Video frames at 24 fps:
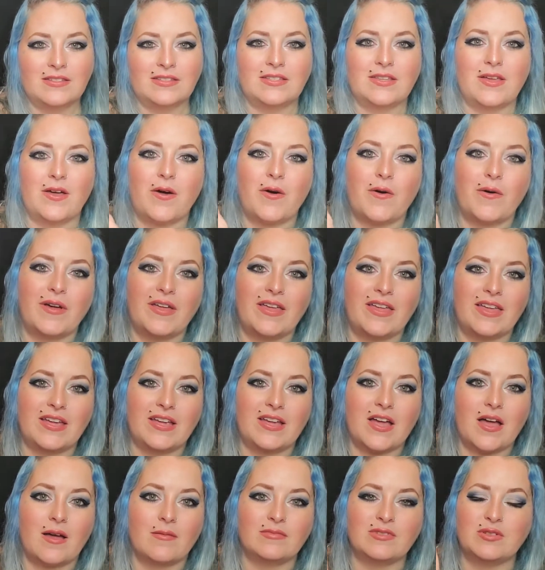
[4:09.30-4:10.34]
So it
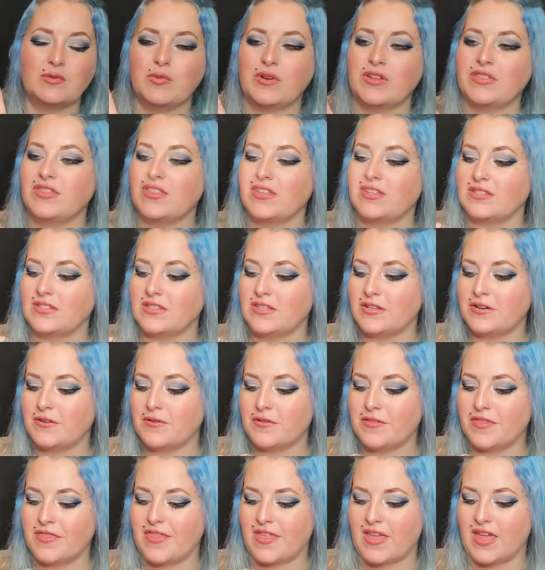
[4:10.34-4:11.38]
comes with this
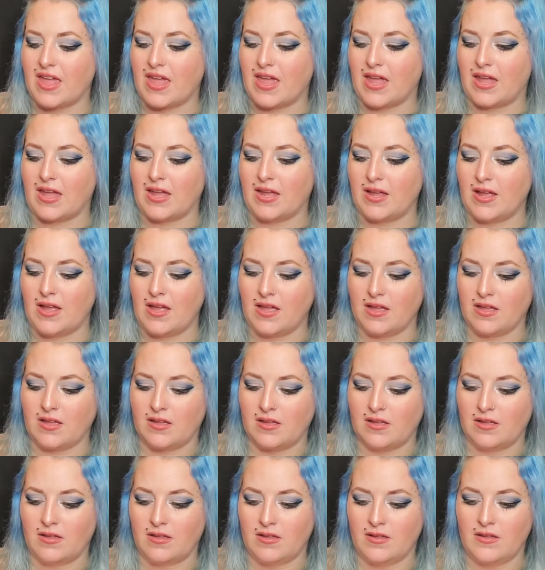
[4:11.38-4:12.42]
little thing.
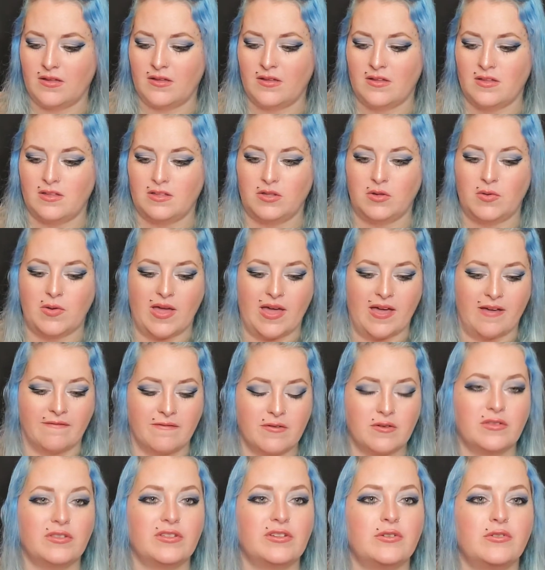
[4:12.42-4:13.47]
You have
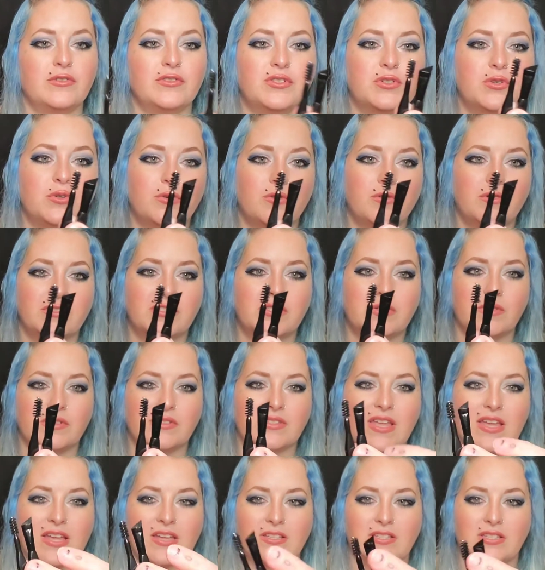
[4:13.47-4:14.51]
your little tool, so
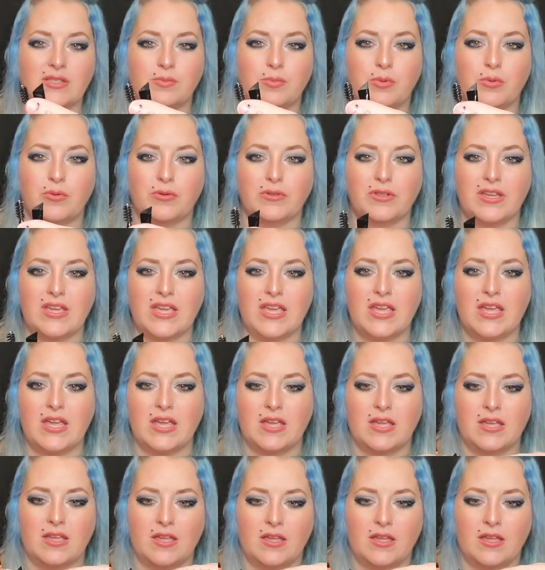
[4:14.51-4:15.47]
it's like a spoolie,